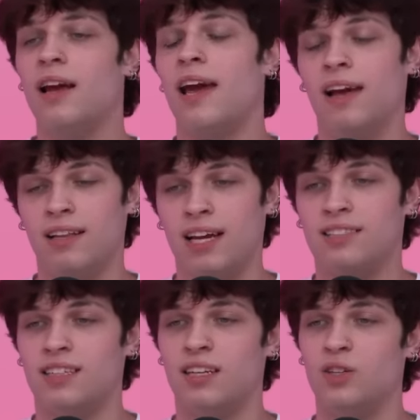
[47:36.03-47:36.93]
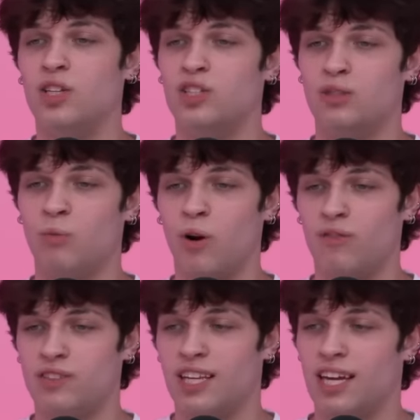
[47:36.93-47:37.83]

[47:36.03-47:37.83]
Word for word: hey Alexa it's just more of just